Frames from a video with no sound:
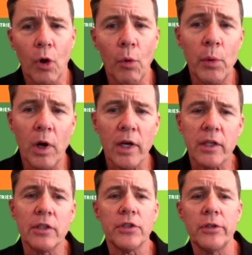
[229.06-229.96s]
Well, we want to
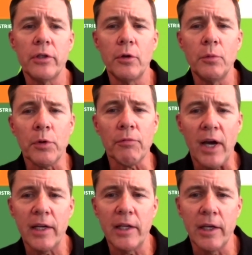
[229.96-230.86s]
continue to
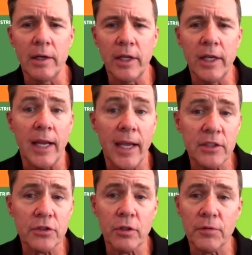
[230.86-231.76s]
provide uh,
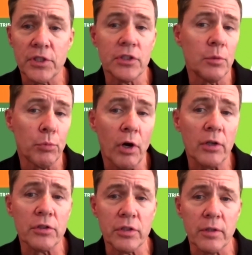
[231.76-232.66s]
enhanced services and
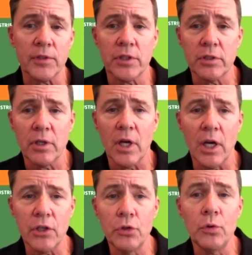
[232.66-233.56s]
broader services
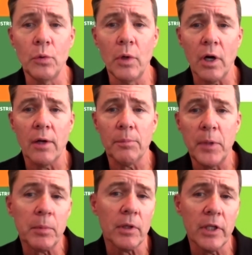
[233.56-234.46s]
uh, to uh,
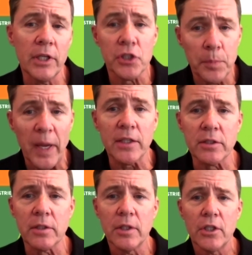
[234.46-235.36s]
people in the
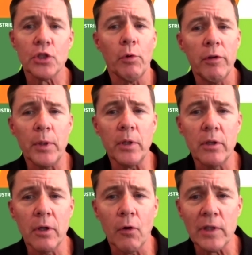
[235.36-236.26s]
space. So we've
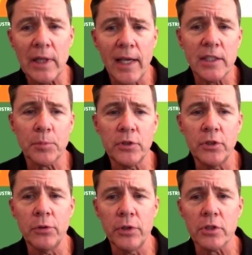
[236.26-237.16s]
been over the last
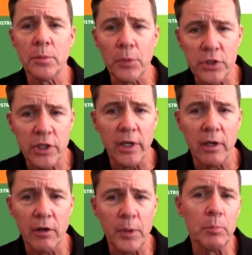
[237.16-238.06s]
two years, in
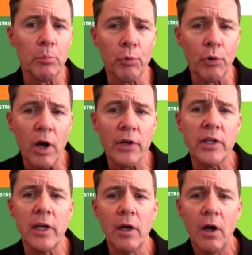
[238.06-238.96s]
particular, been
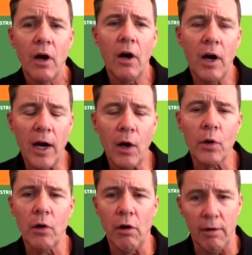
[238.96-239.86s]
broadening our